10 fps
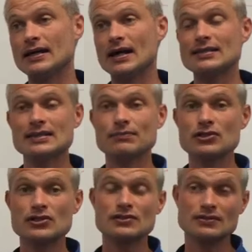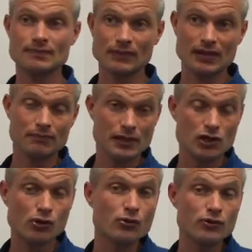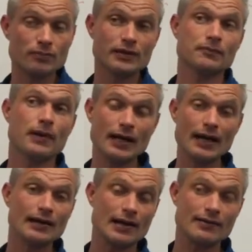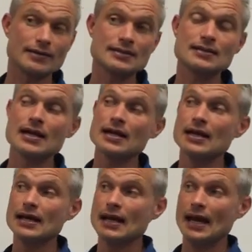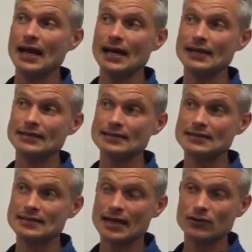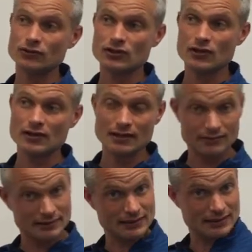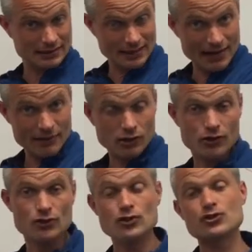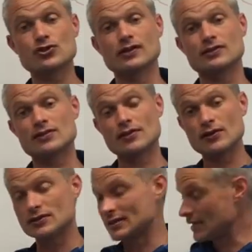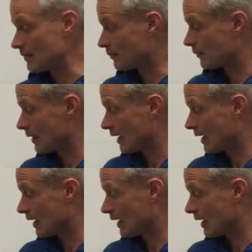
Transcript: our temperatures can be cooled a bit by our currents, and they also can carry a lot of nutrients. So those deep